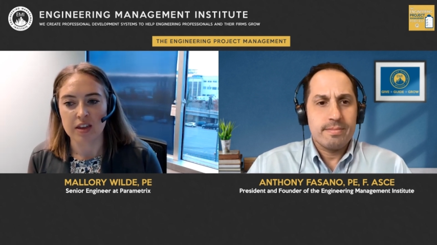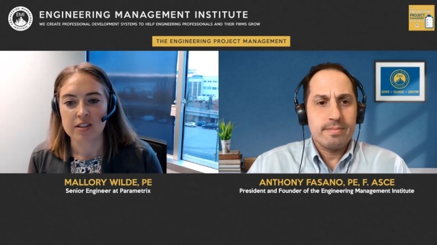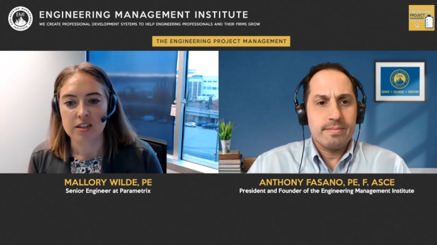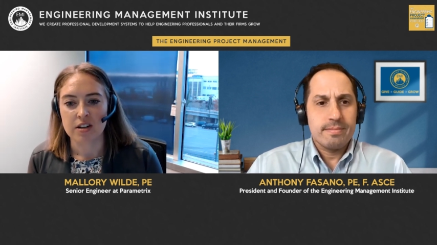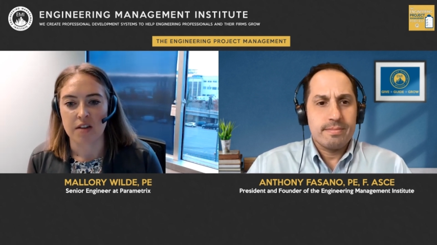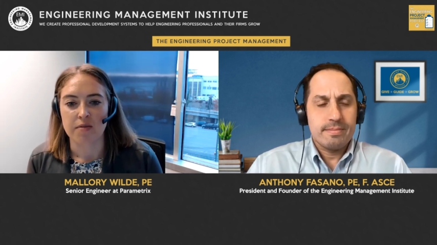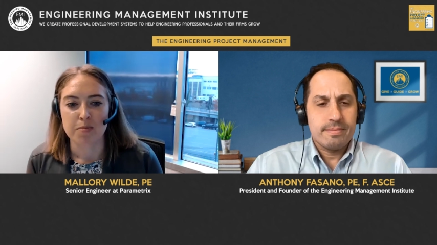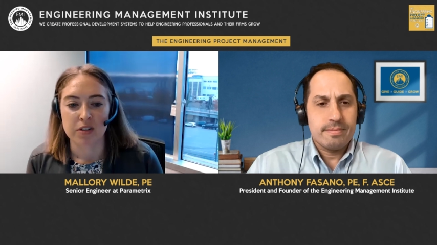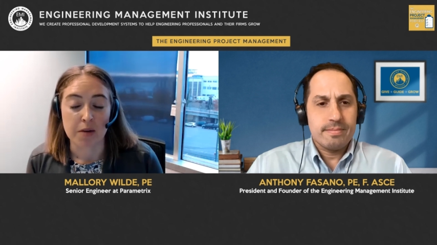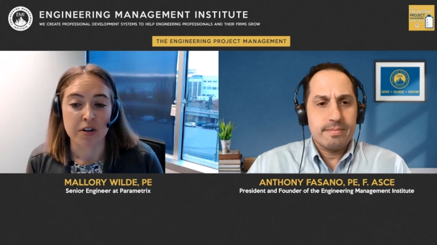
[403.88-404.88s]
Speaker 1: I think it's another
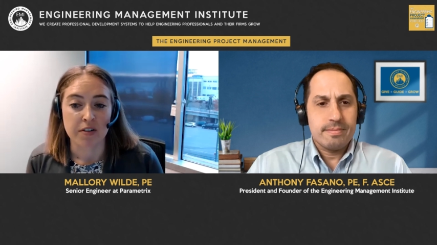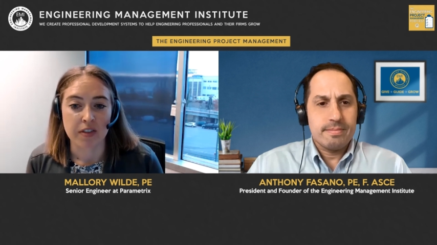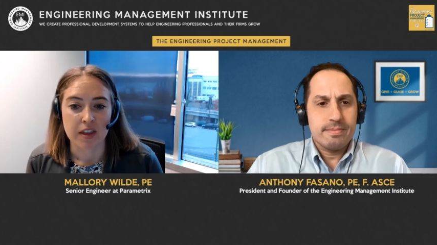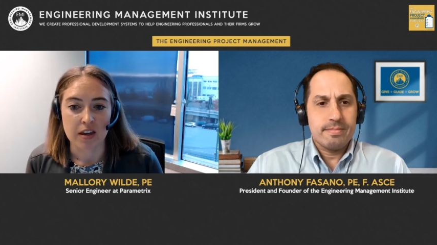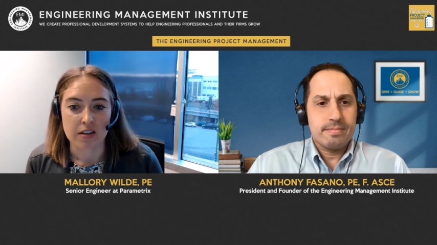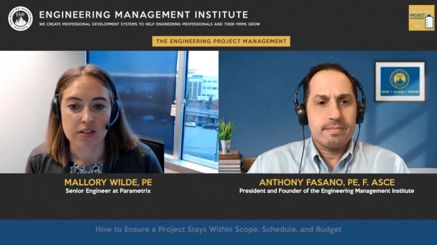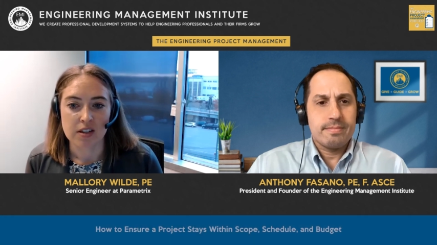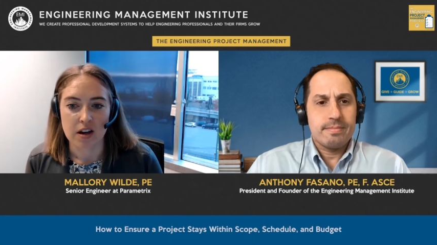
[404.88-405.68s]
number of things.